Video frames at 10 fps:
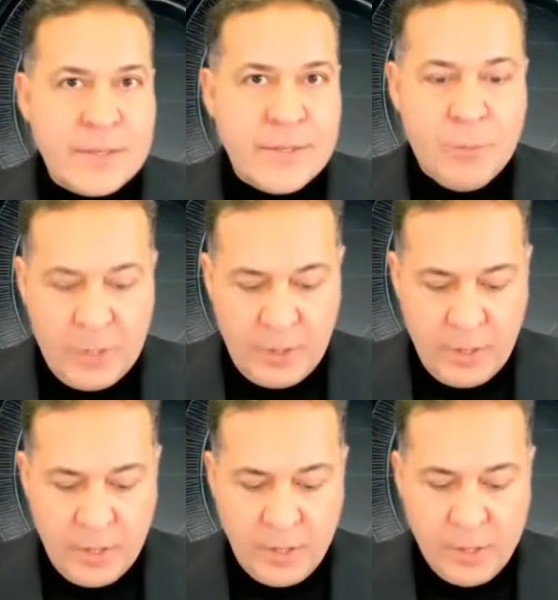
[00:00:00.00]
something
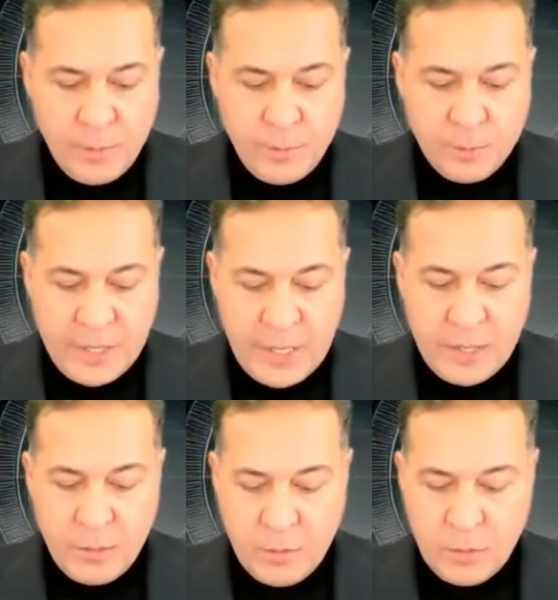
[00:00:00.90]

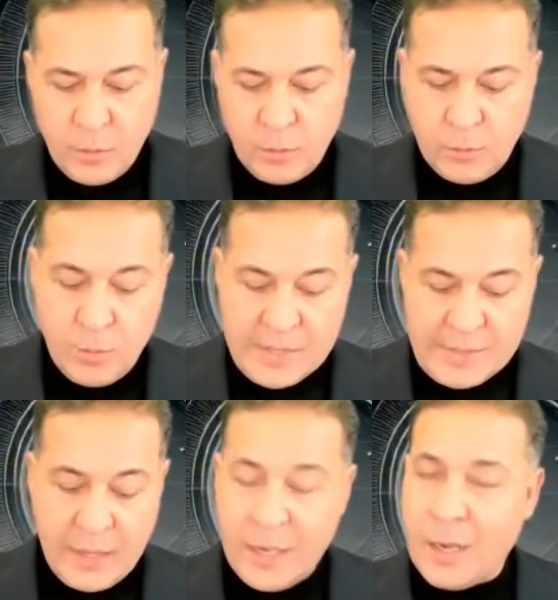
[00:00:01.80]
again
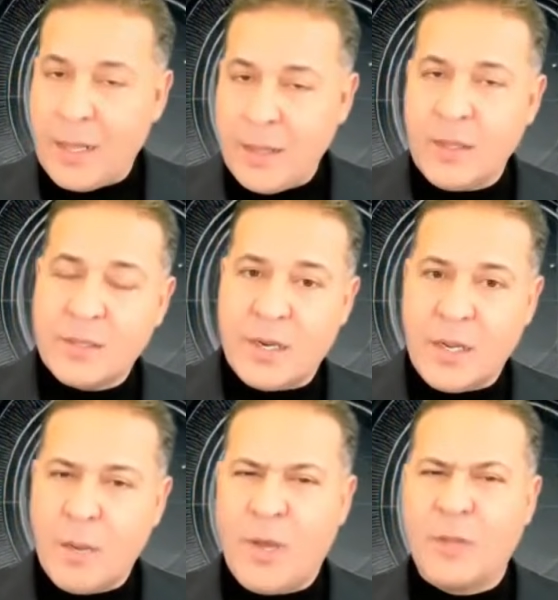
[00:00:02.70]
missing, and I think it's going
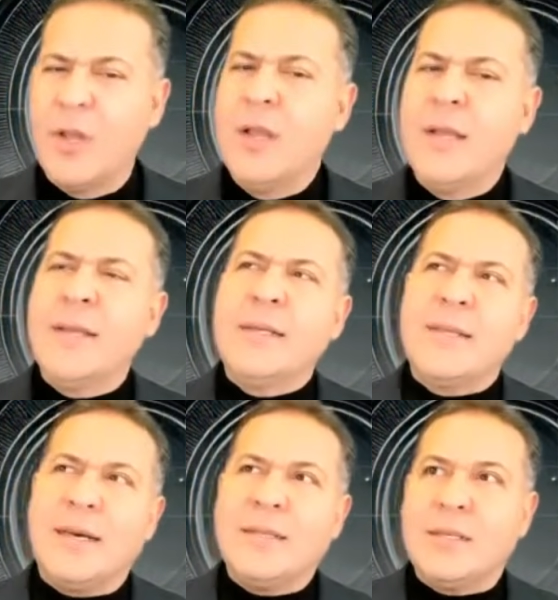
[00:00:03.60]
to come out.
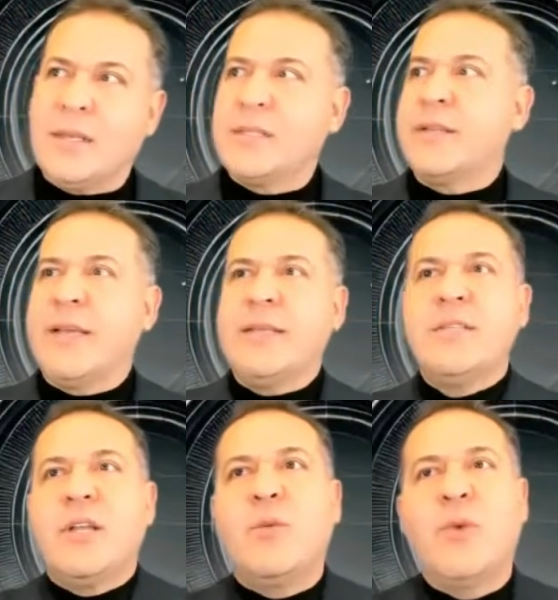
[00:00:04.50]
The other thing is that
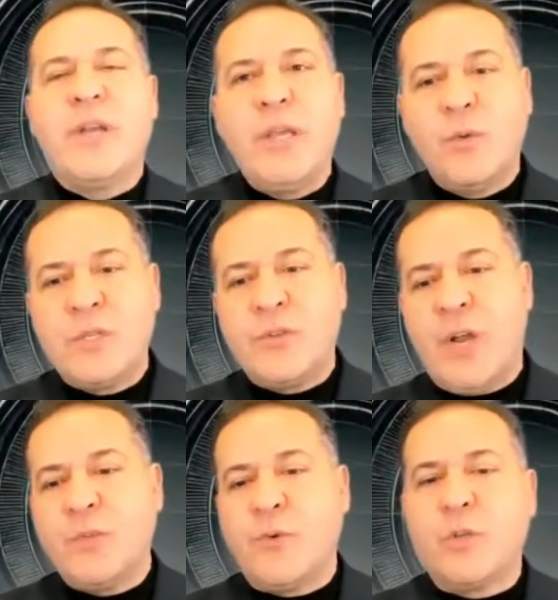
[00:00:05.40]
yesterday, when he was
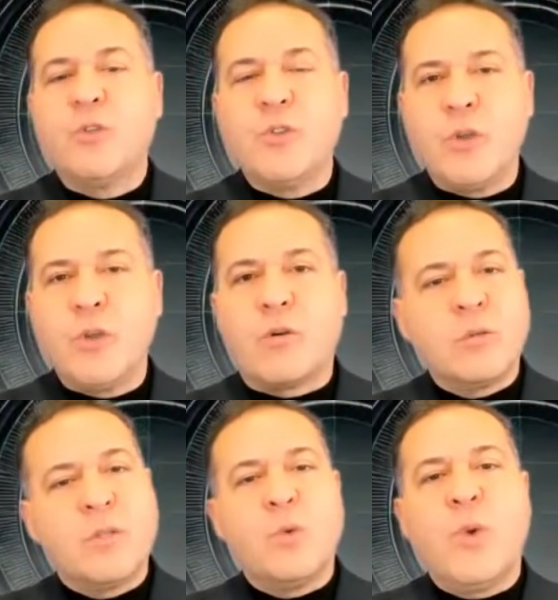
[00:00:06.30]
transferred to New York,
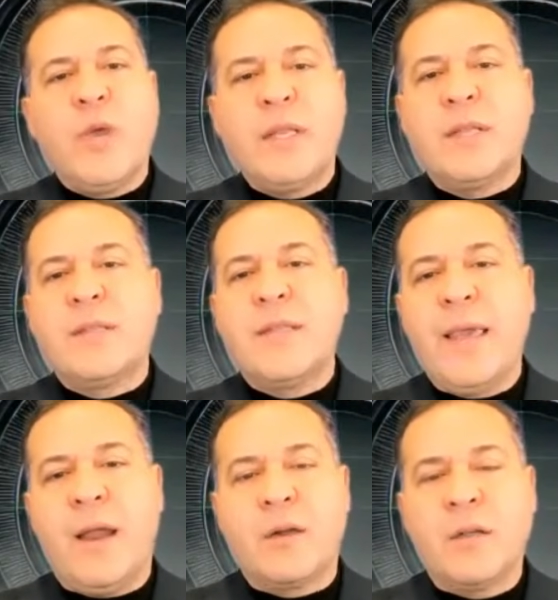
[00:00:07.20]
the way that
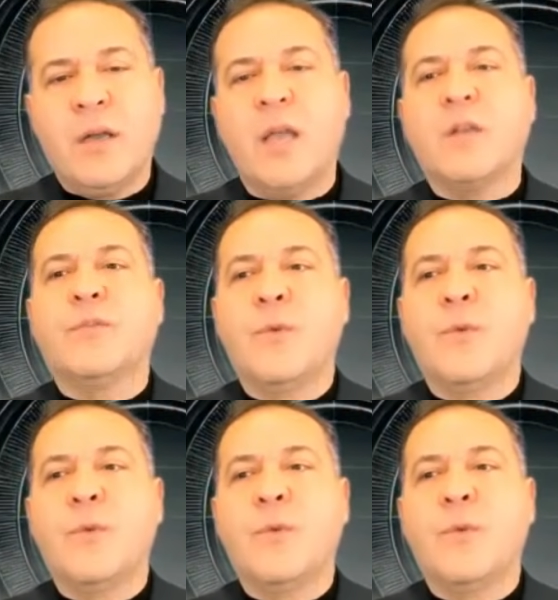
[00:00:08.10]
they are kind of